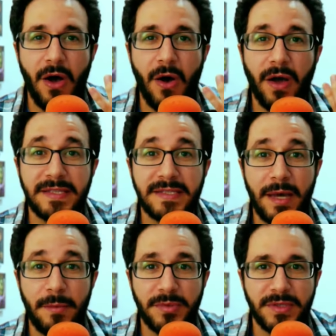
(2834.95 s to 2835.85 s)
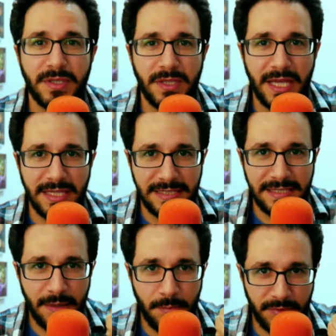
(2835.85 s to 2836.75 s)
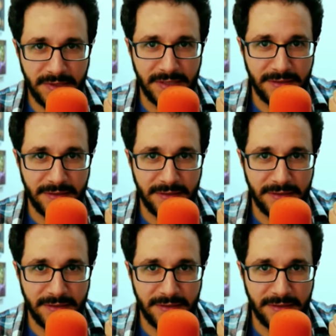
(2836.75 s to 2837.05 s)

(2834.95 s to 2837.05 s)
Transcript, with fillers: except that it's zipped,